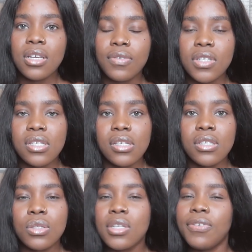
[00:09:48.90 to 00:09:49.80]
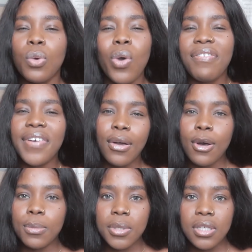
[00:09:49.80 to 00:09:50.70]
services, different Wi-Fi
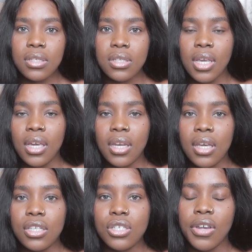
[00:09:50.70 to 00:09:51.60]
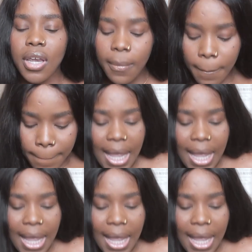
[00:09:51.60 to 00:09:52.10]
companies here in Nigeria.